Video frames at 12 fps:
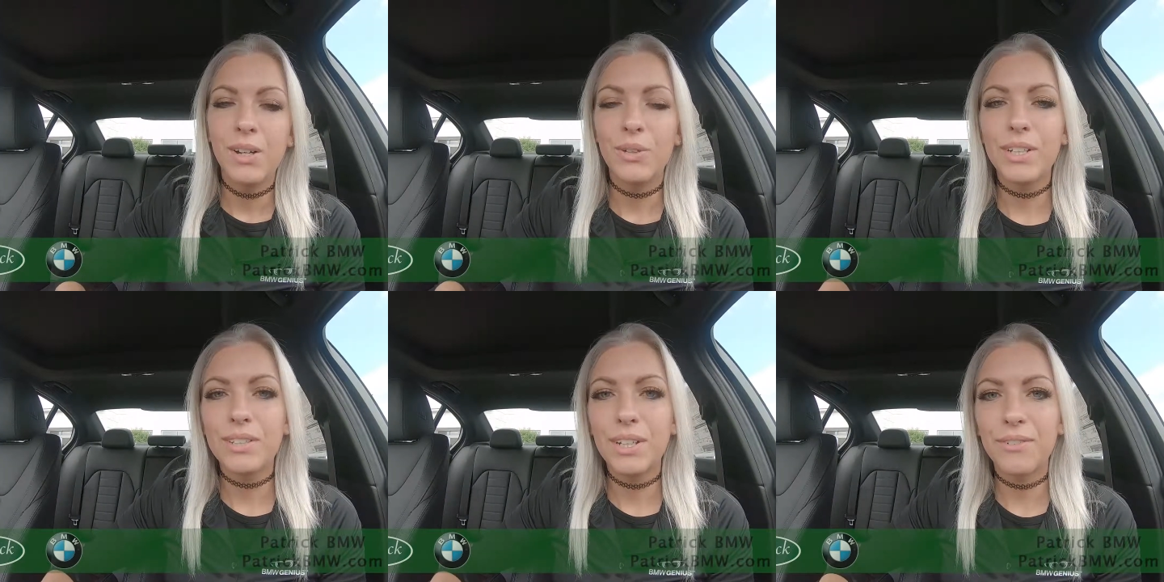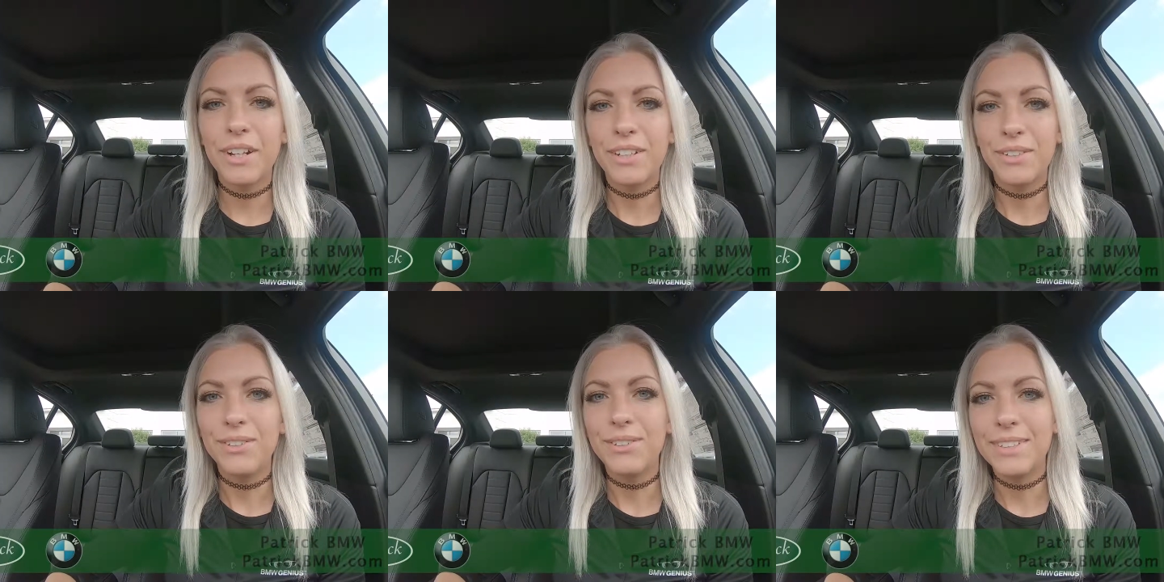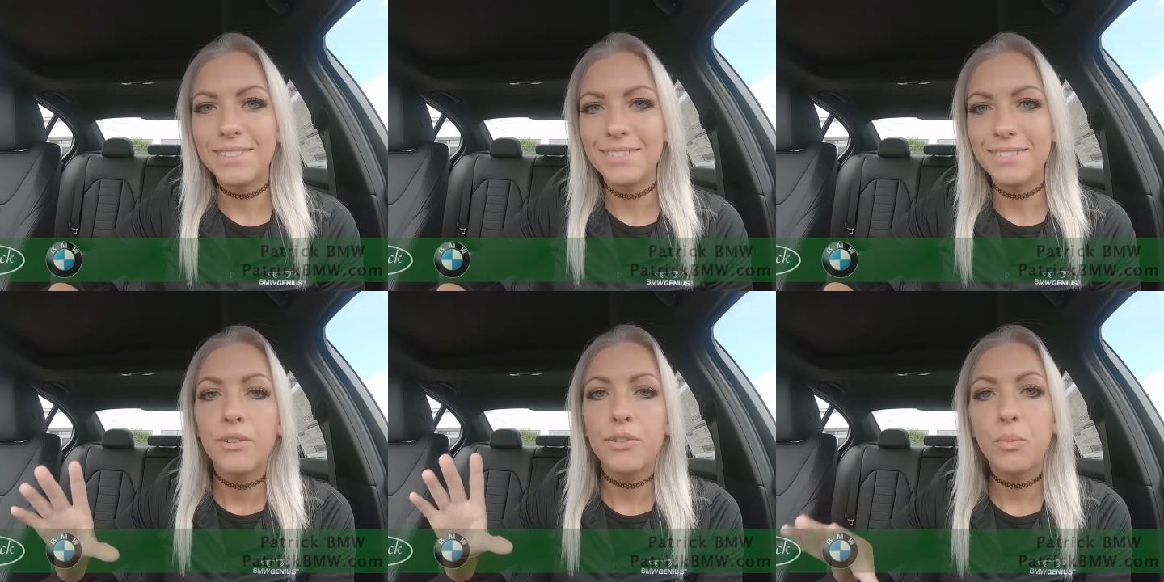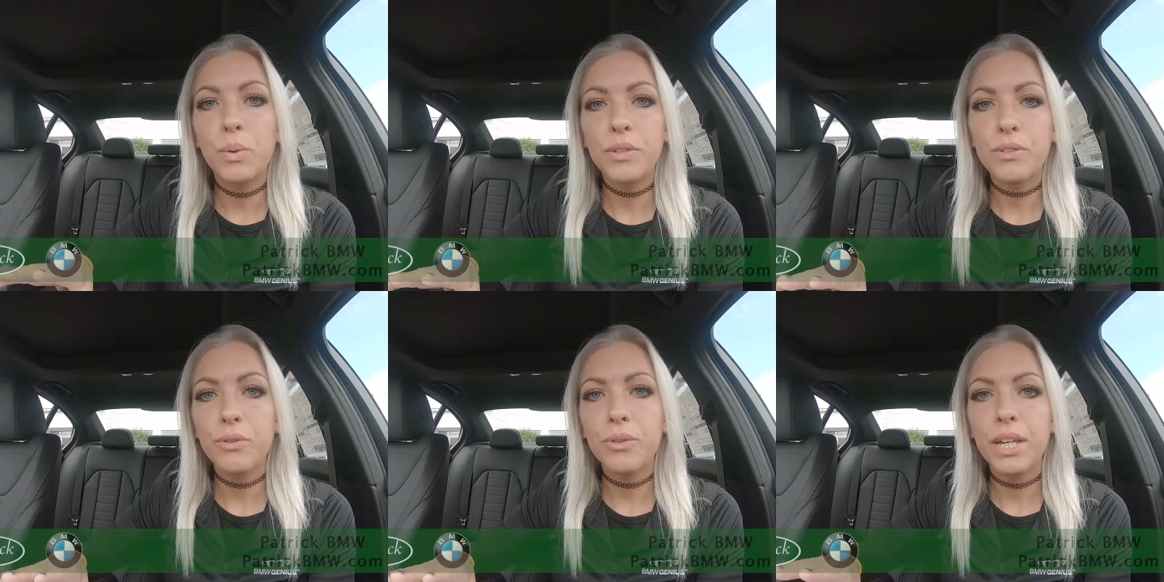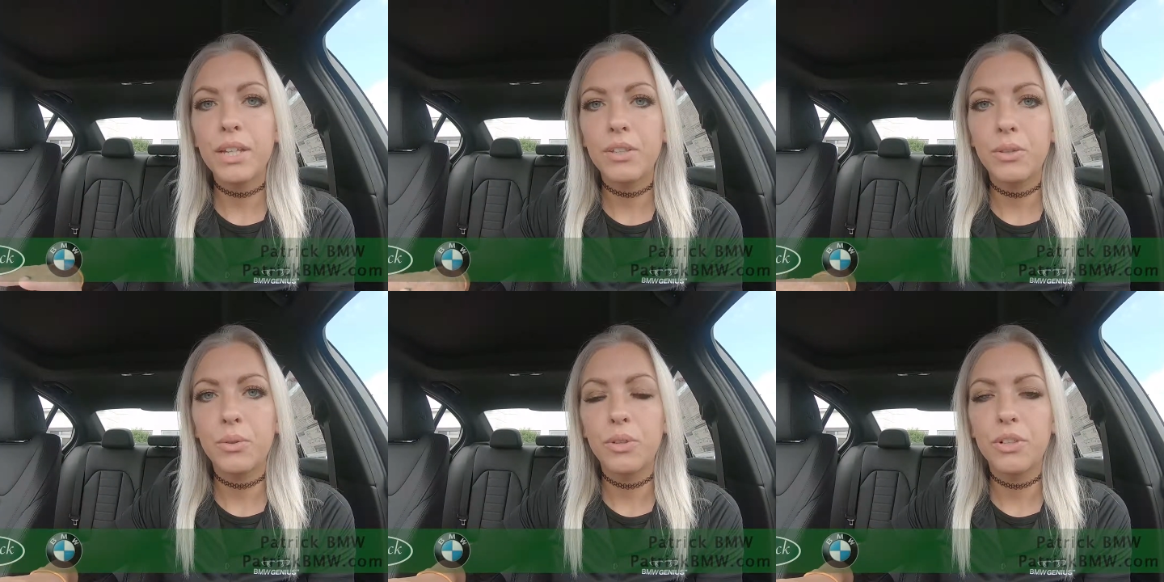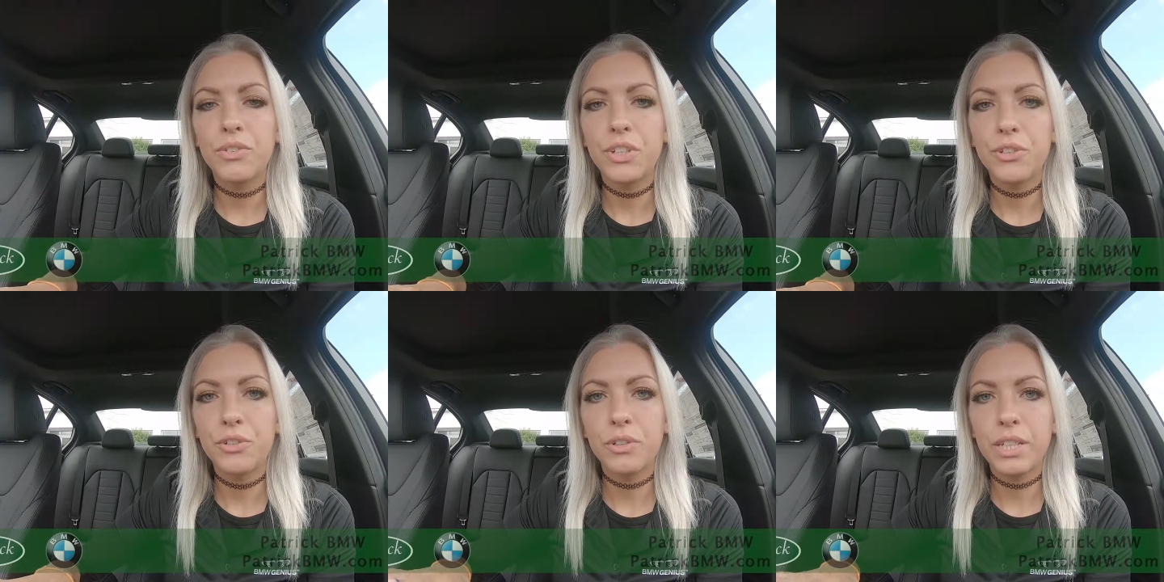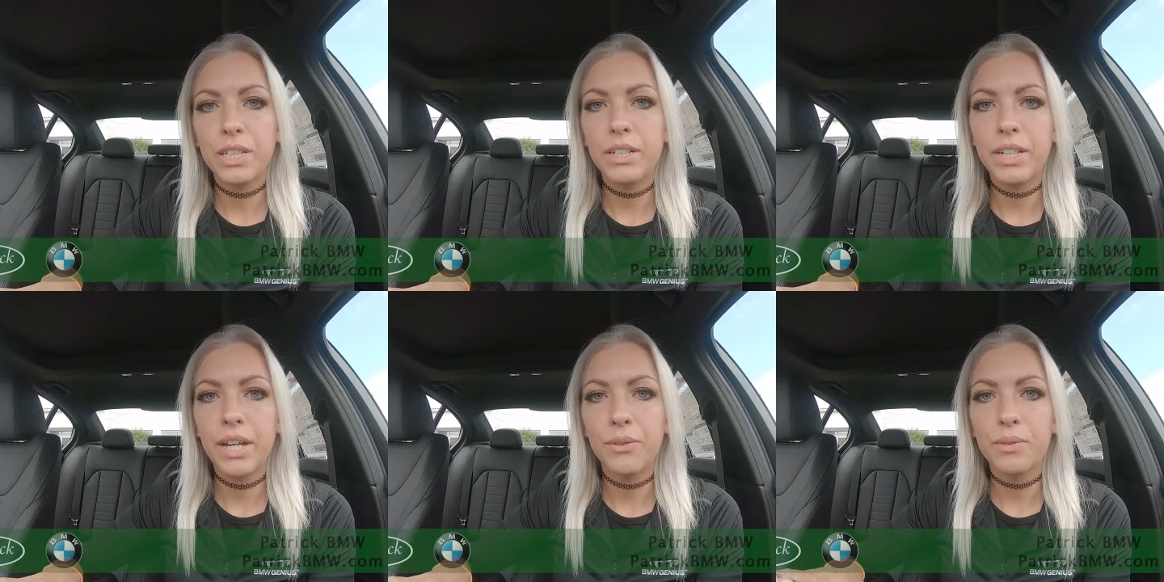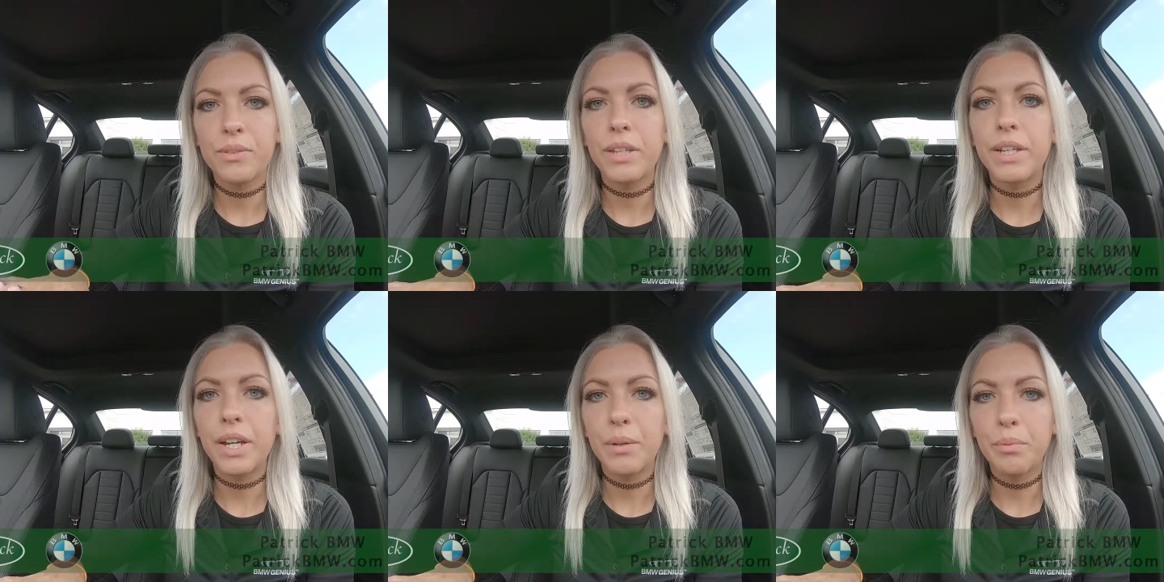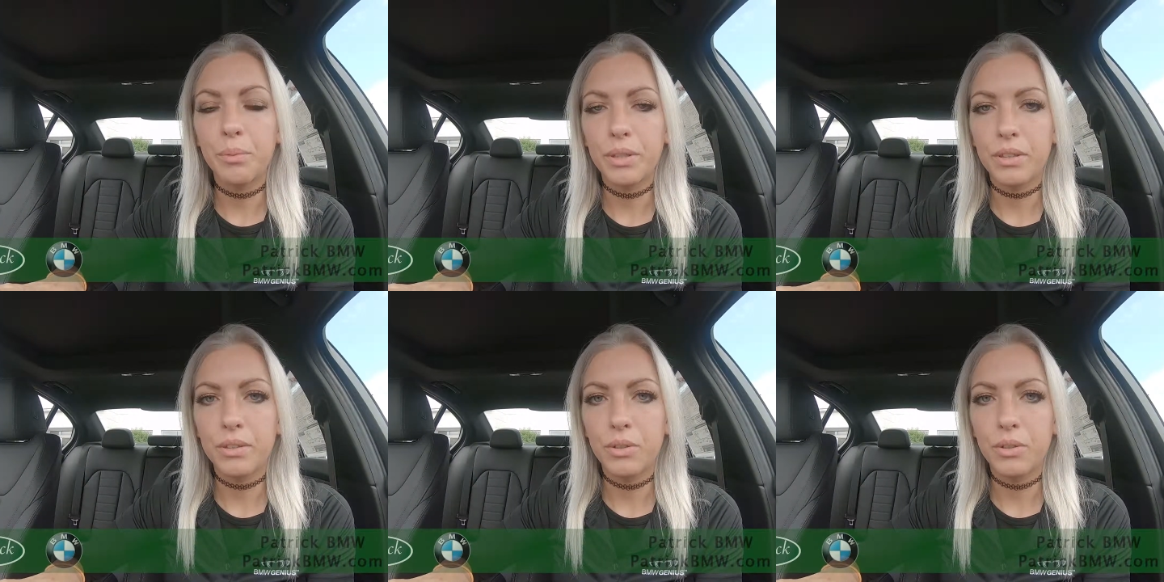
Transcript: Well, let's get right into it. So once you get your digital key account set up with